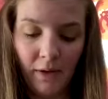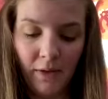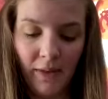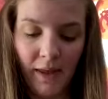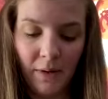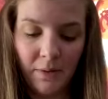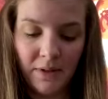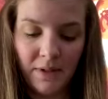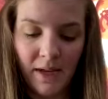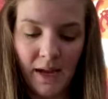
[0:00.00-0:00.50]
and
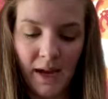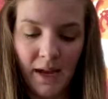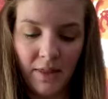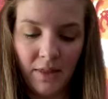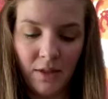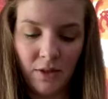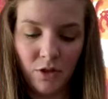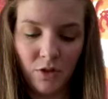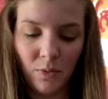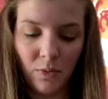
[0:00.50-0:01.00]
that was at
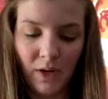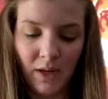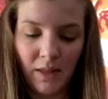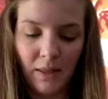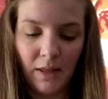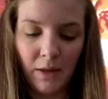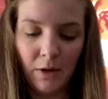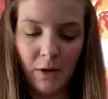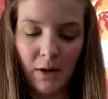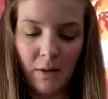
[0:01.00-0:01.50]
the Sheboygan
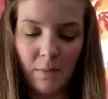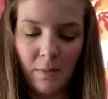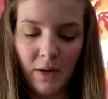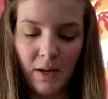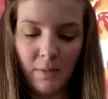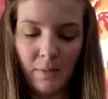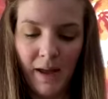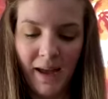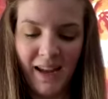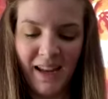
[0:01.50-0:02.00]
Theater
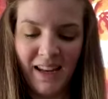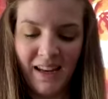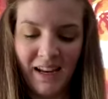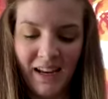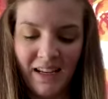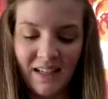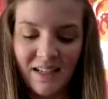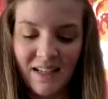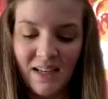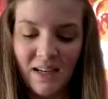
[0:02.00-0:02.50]
Company back in
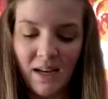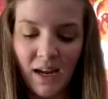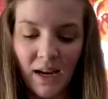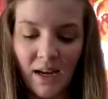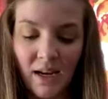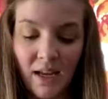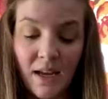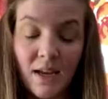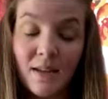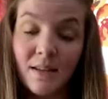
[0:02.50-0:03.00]

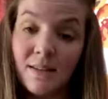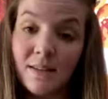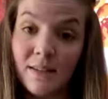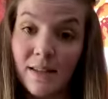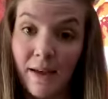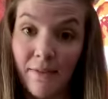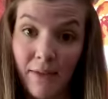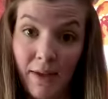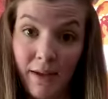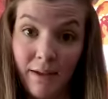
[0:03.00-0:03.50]

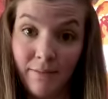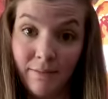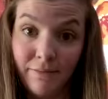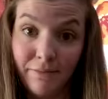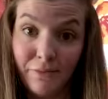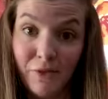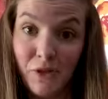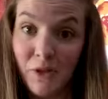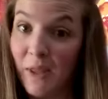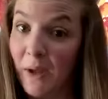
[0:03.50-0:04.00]
1997,
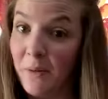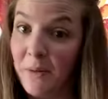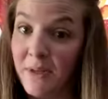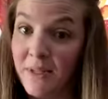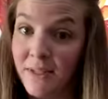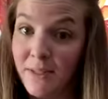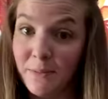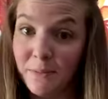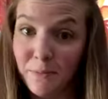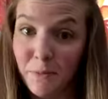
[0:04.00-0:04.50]
so that
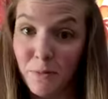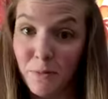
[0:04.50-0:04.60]
was